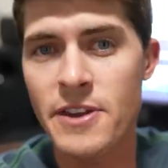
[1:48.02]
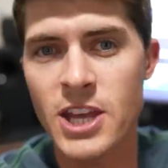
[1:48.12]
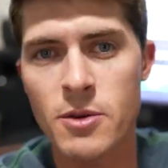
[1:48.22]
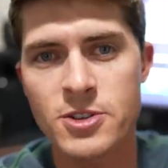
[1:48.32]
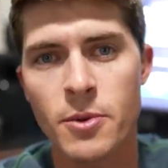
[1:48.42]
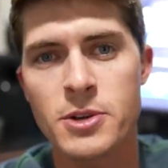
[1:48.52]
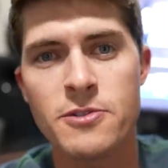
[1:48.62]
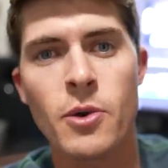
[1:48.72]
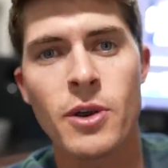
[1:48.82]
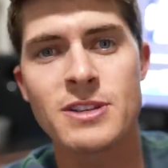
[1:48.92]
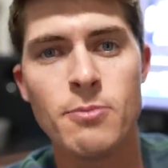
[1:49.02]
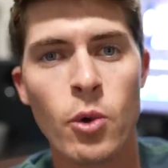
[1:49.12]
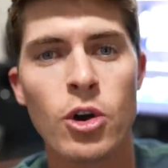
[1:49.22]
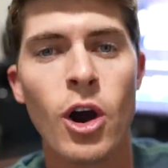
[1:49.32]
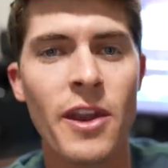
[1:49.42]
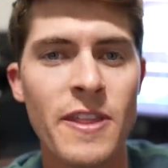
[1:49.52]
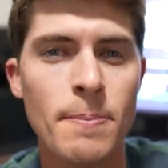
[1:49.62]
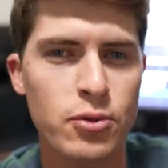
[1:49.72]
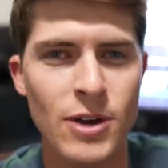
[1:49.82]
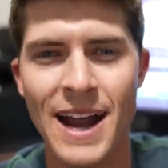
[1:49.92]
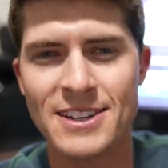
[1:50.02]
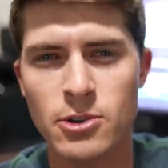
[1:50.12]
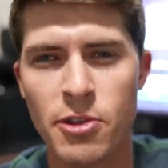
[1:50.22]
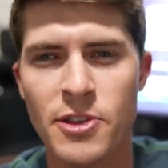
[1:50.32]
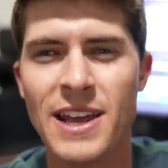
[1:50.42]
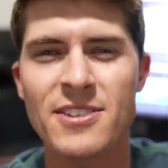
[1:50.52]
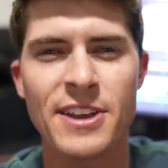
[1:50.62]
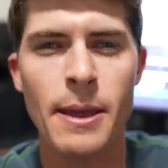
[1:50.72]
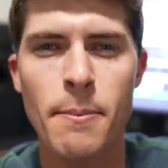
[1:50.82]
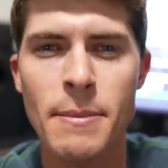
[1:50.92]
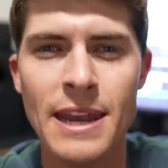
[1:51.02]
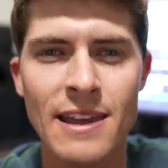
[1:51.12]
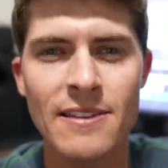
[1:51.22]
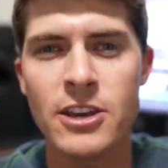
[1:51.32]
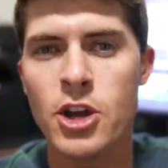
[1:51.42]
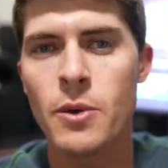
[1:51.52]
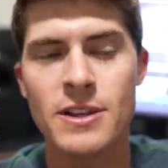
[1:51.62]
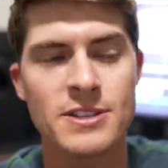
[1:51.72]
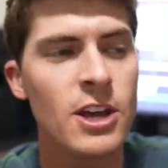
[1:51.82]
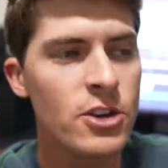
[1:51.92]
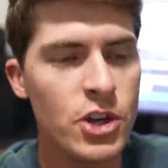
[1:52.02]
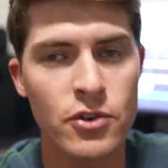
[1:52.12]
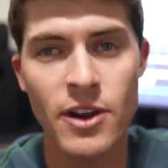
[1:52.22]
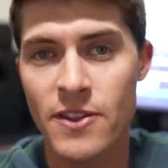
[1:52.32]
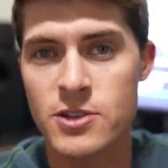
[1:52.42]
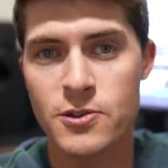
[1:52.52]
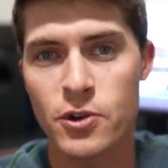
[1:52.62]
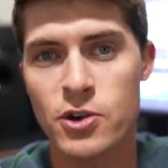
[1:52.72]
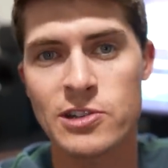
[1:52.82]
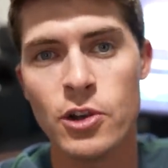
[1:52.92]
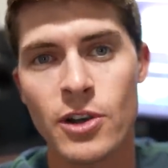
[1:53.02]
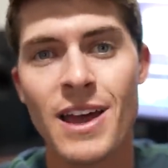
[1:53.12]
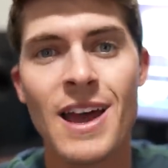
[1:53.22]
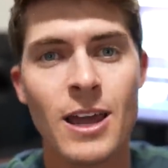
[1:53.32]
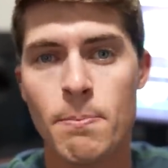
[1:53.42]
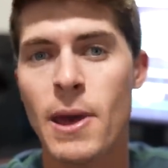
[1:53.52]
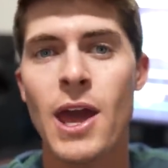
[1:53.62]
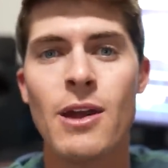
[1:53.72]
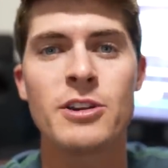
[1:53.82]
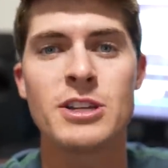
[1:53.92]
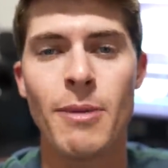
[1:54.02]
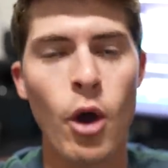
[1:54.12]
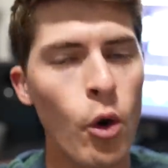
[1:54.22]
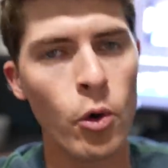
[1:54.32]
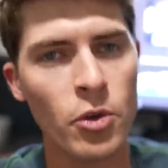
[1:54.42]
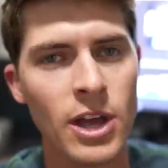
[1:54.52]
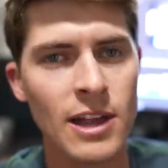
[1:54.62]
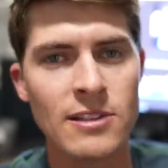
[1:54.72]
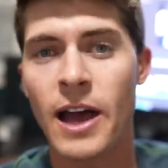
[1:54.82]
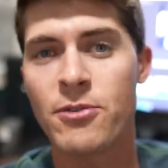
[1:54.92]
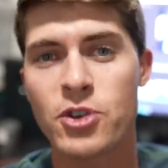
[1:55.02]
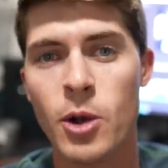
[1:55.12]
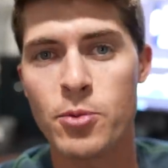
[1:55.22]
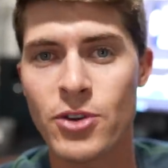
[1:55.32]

video is going to focus more on the practical things that I immediately noticed during this first look compared to my old LiveScope